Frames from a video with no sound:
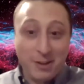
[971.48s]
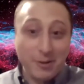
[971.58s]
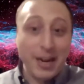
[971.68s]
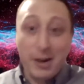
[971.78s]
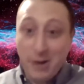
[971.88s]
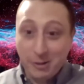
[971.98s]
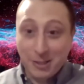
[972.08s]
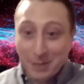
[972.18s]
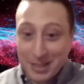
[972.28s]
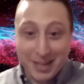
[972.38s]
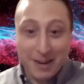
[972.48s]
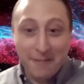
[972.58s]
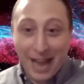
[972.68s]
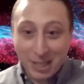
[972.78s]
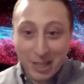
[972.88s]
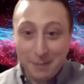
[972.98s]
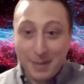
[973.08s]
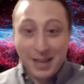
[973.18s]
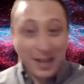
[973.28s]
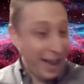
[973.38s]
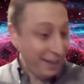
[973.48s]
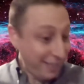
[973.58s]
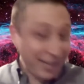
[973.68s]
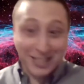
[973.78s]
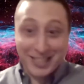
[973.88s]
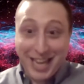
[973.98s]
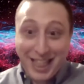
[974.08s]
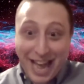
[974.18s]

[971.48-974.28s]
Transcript: do it, I know someone's gonna fact check me. I think I just did that.